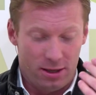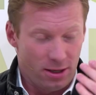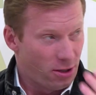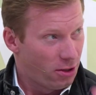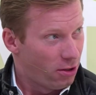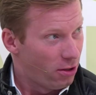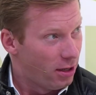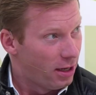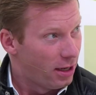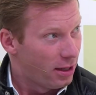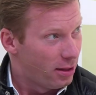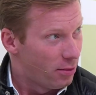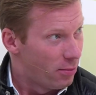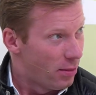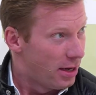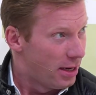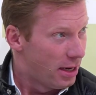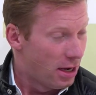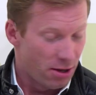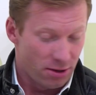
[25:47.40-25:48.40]
collect the
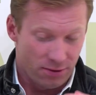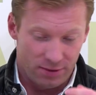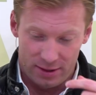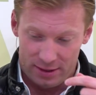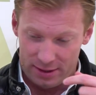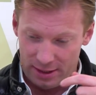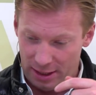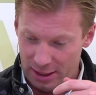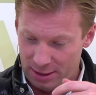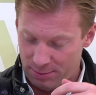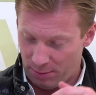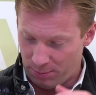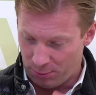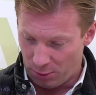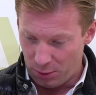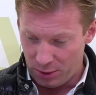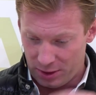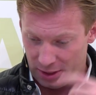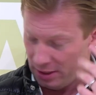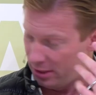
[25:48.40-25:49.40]
money out of the sale-leaseback
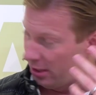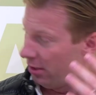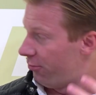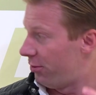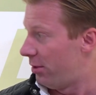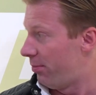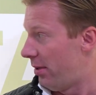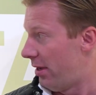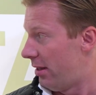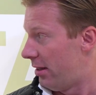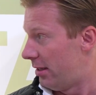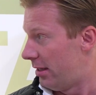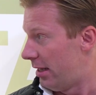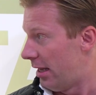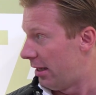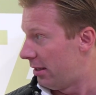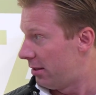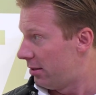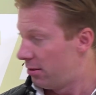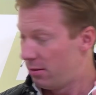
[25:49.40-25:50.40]
proceeds and repay the
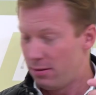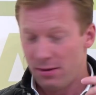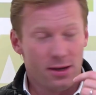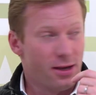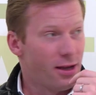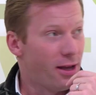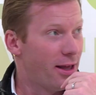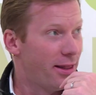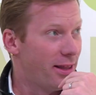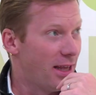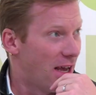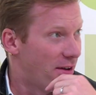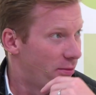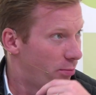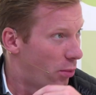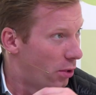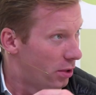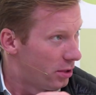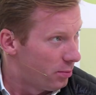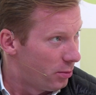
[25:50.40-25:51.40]
debt. And they have
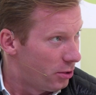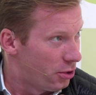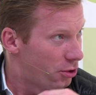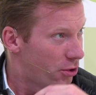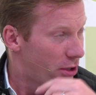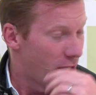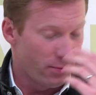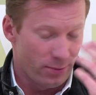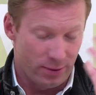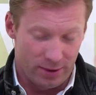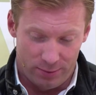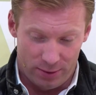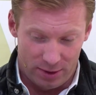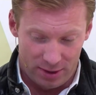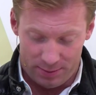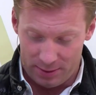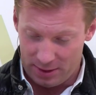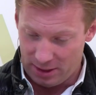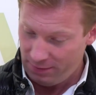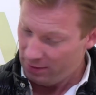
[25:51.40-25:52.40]
bonds maturing. We have one
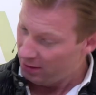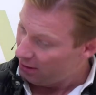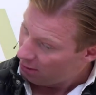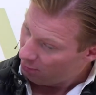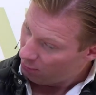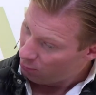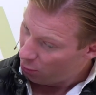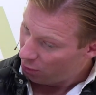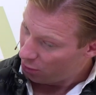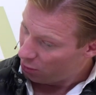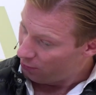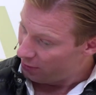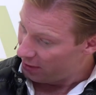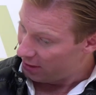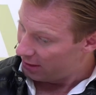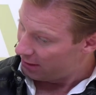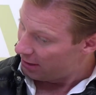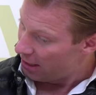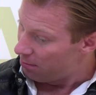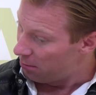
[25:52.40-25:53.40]
specific deal we worked over
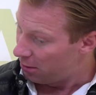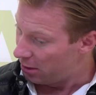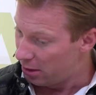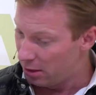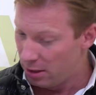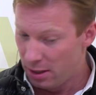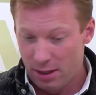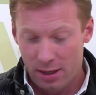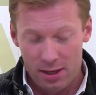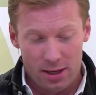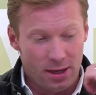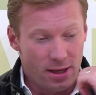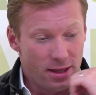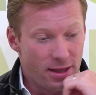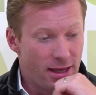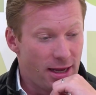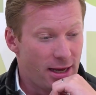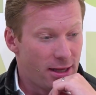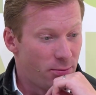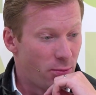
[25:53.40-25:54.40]
the summer.
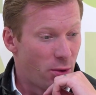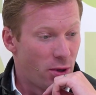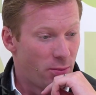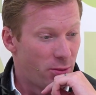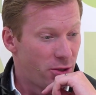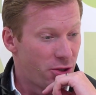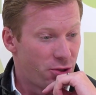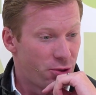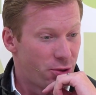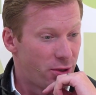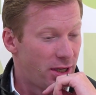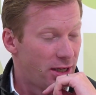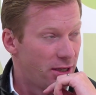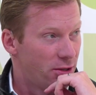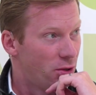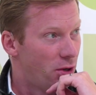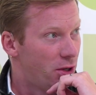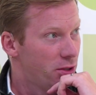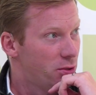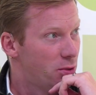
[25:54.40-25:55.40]
They had bond maturing
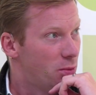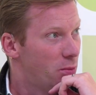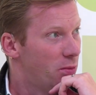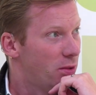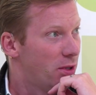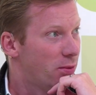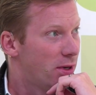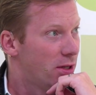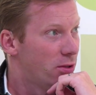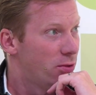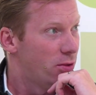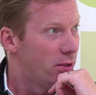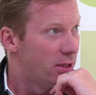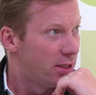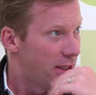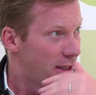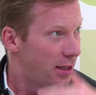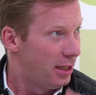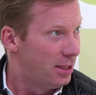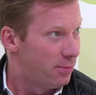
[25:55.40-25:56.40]
in autumn. They wanted to do a
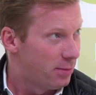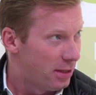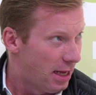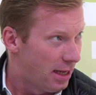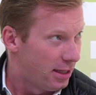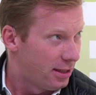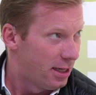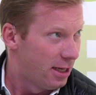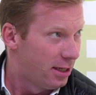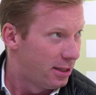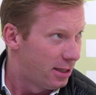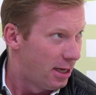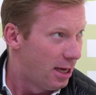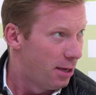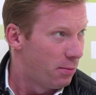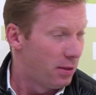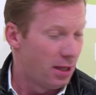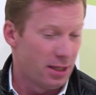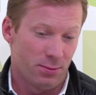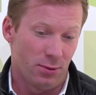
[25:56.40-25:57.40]
sale-leaseback, had tight
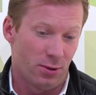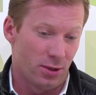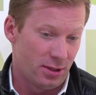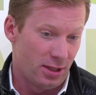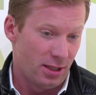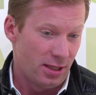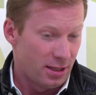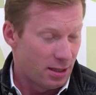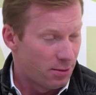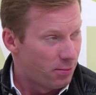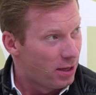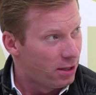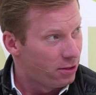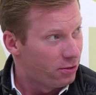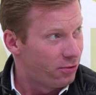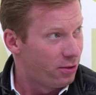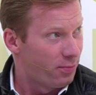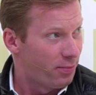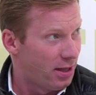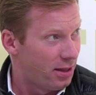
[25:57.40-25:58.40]
timelines because they need the money
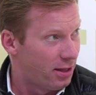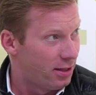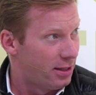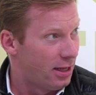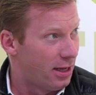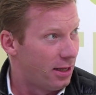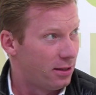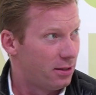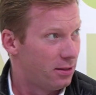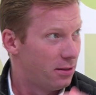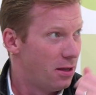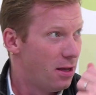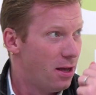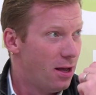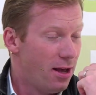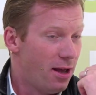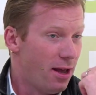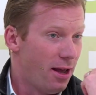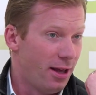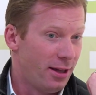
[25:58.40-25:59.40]
to repay the debt.
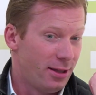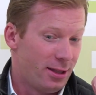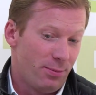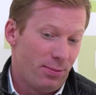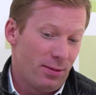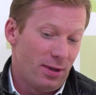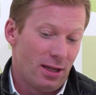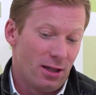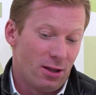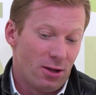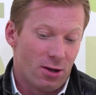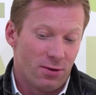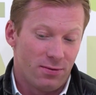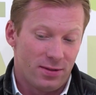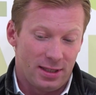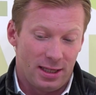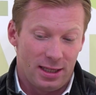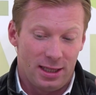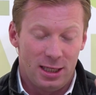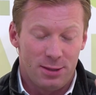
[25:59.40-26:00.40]
And typically a lot of
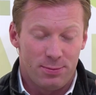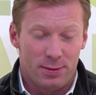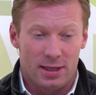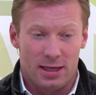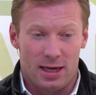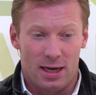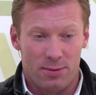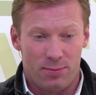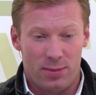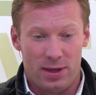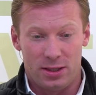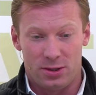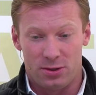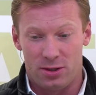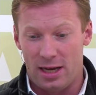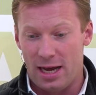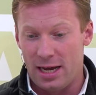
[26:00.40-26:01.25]
sale-leasebacks are based on